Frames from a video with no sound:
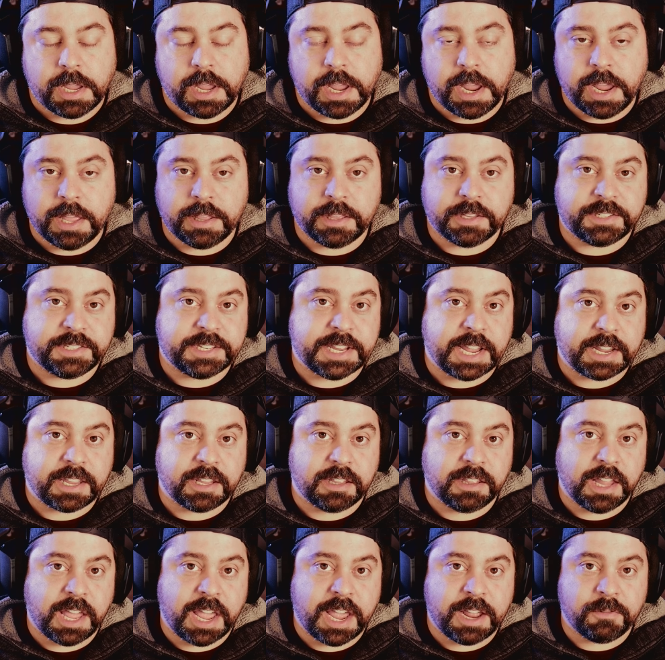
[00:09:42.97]
And the
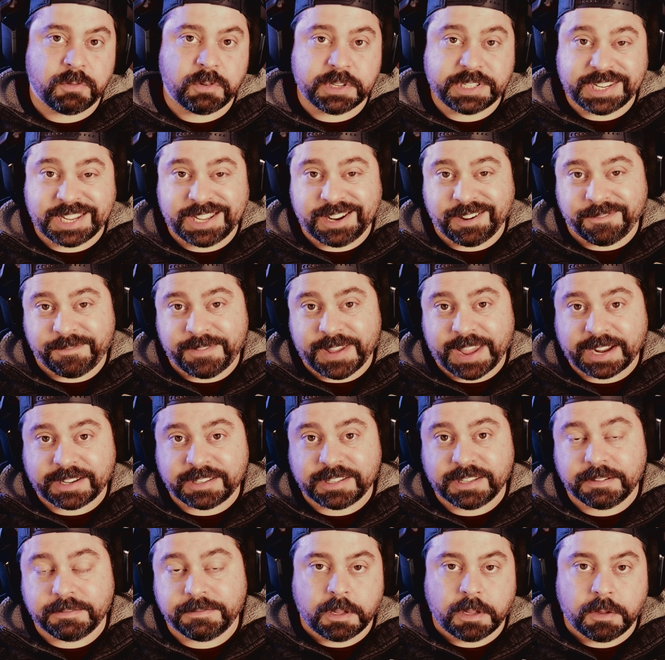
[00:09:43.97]
second line was
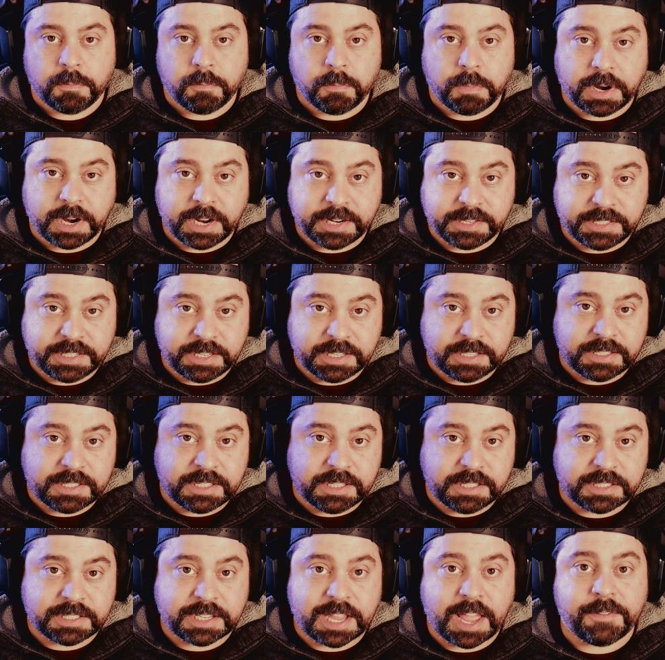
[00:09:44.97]
ineffective, but I did
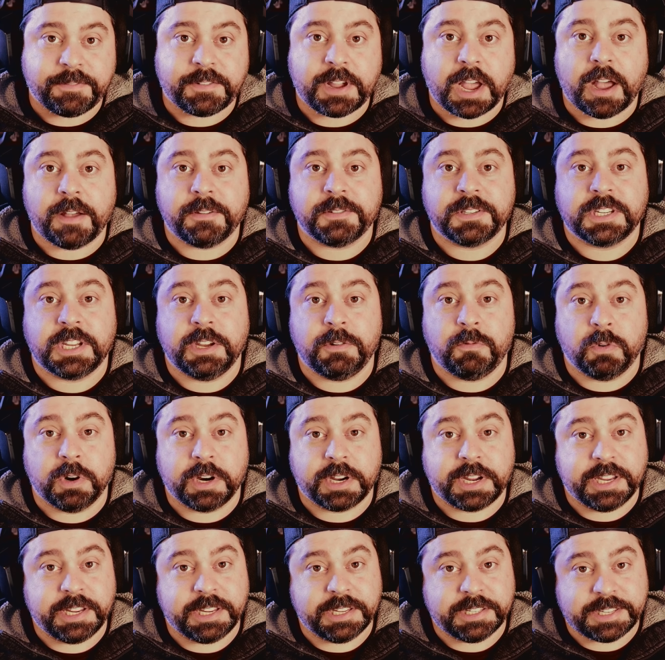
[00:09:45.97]
see Slavkovsky
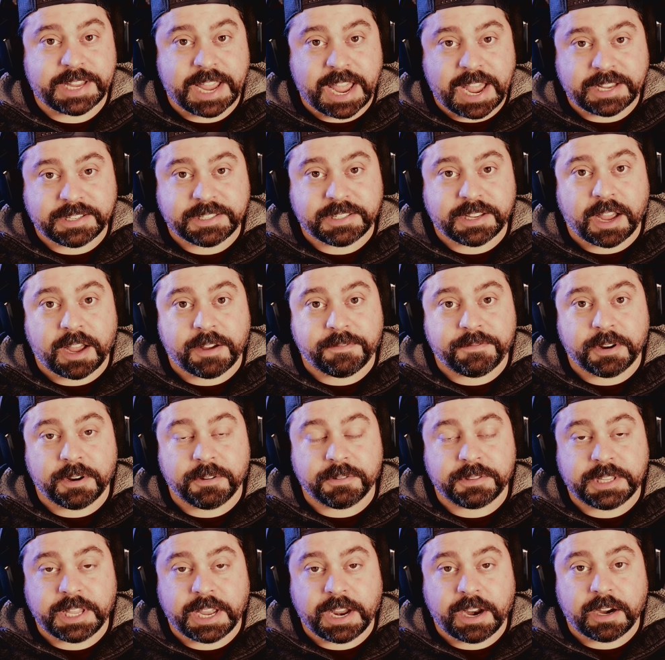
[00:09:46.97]
working his ass off
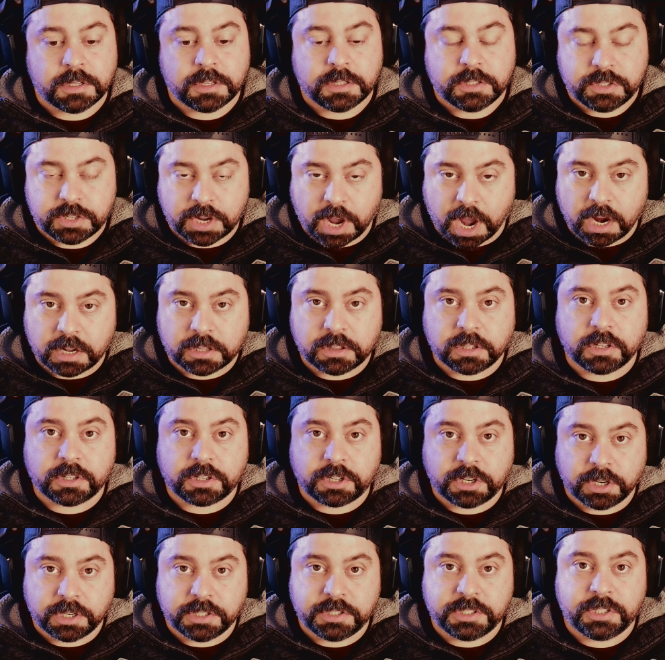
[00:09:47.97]
out there. Doc
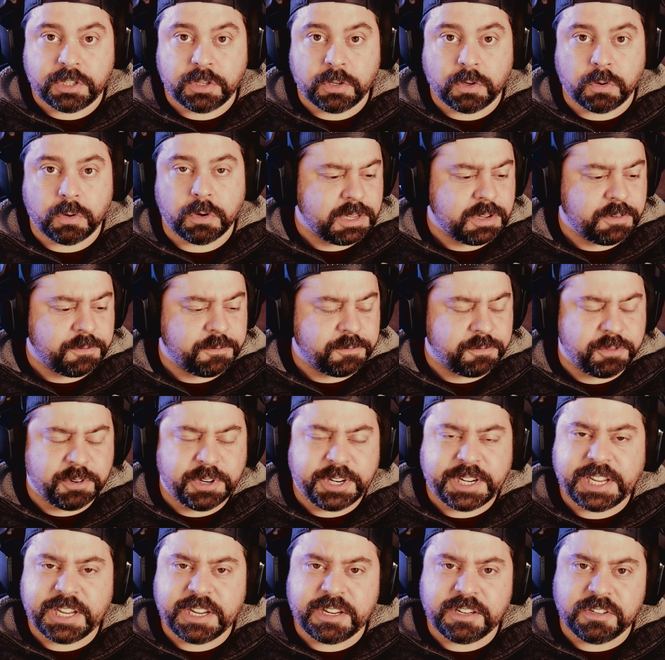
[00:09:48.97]
looked good too.
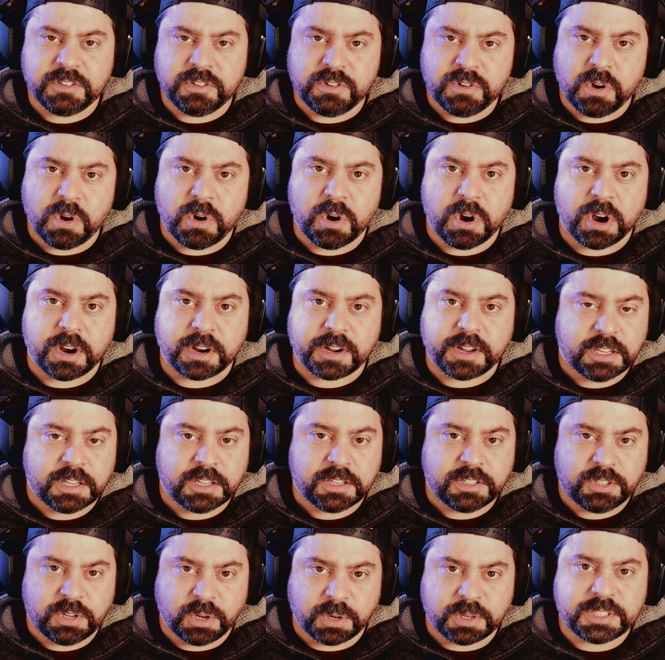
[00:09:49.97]
Freaking
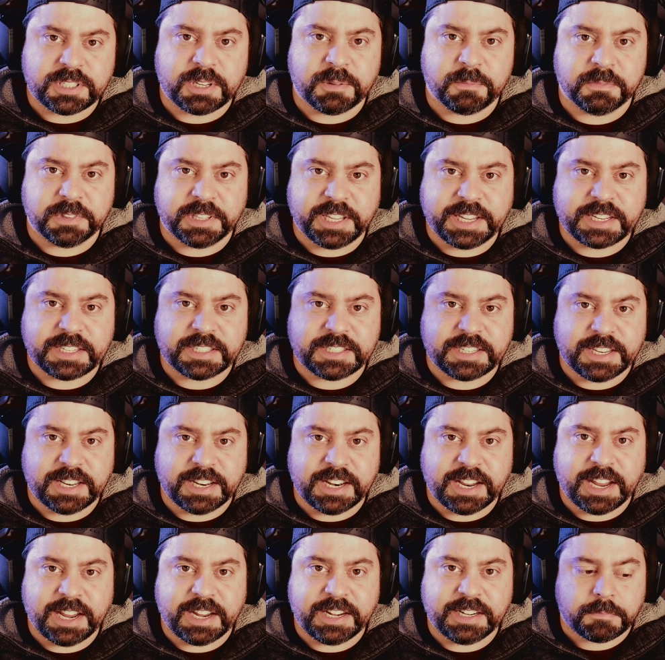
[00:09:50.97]
Newhook took some licks
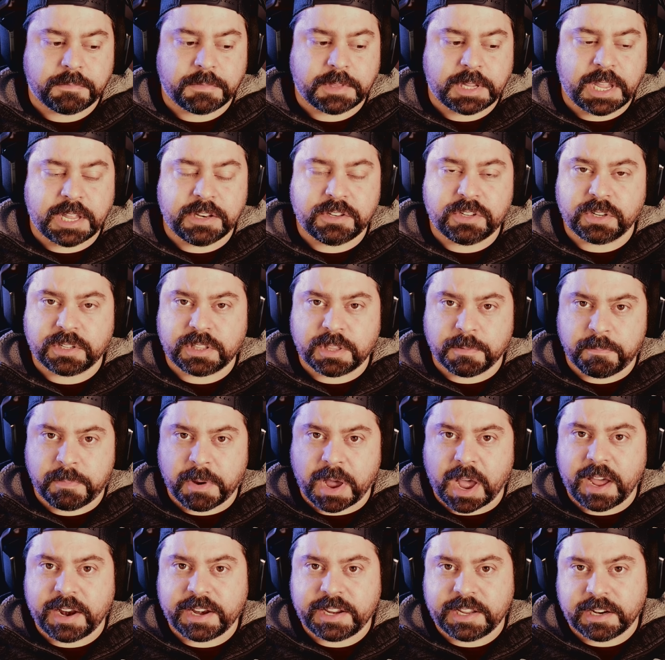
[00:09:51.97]
tonight and took the
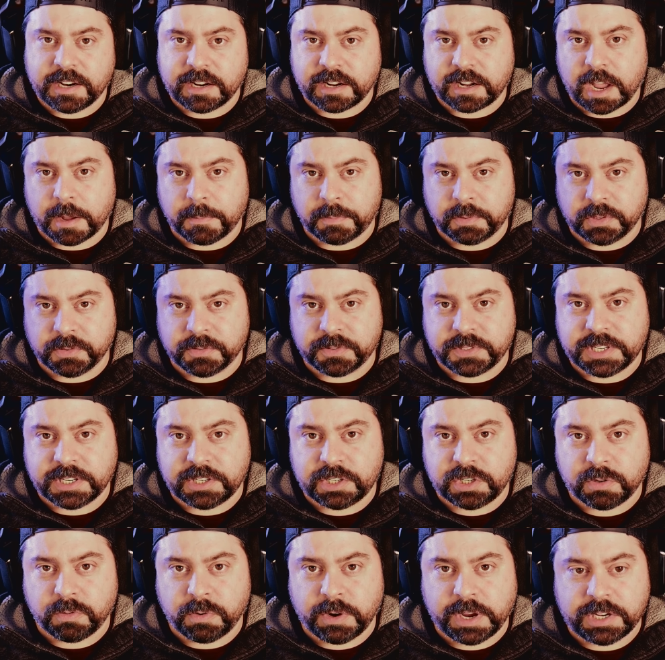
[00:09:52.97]
body in a couple of
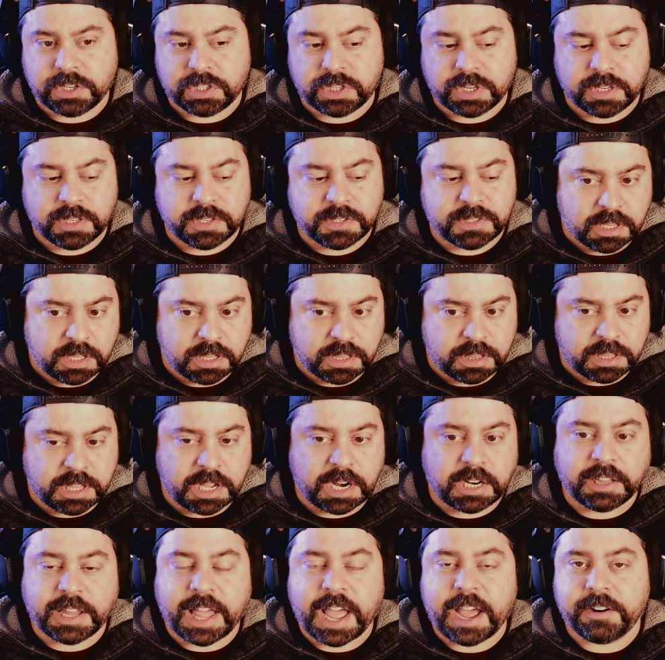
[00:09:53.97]
situations
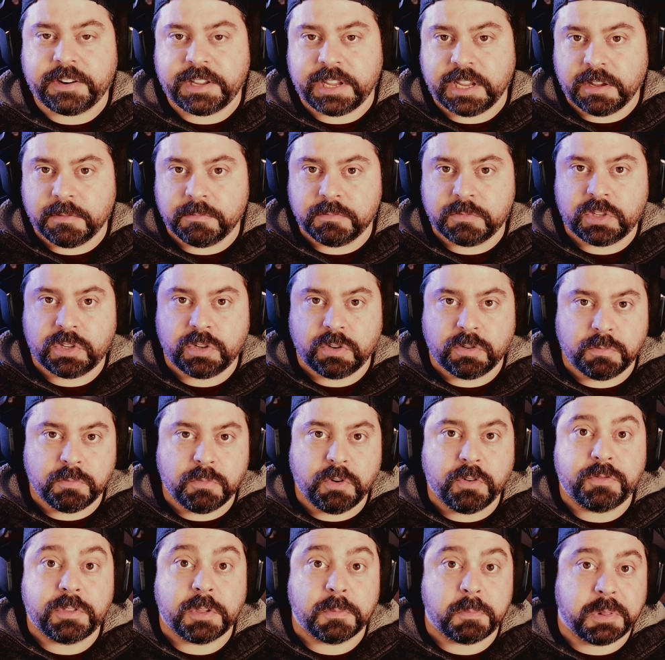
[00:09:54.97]
that allowed him to
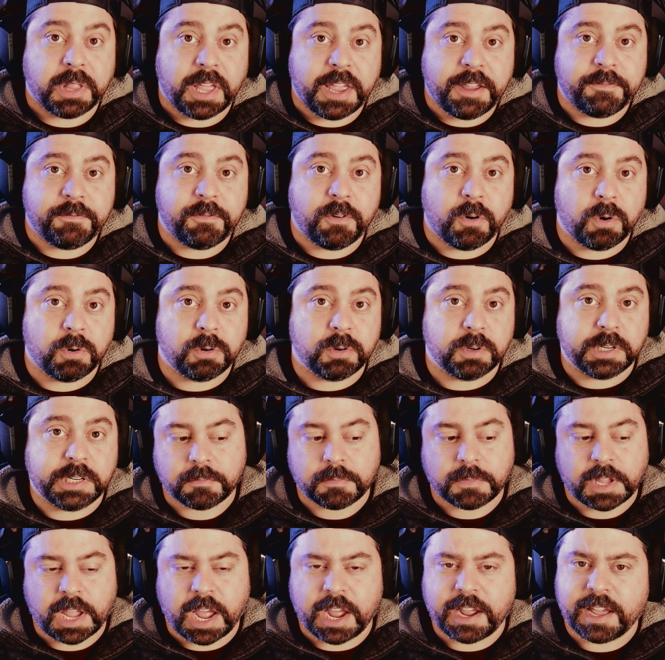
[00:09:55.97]
move the play forward.
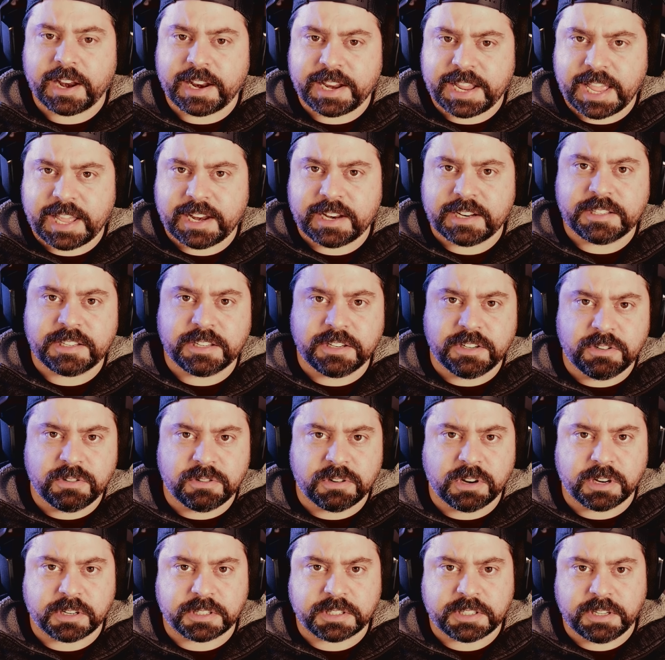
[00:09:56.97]
I got to hand it to
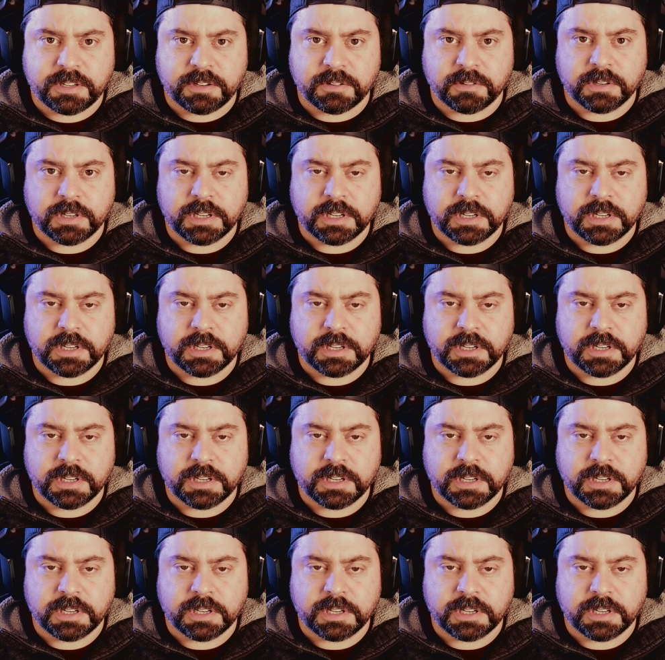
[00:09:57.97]
Newhook too.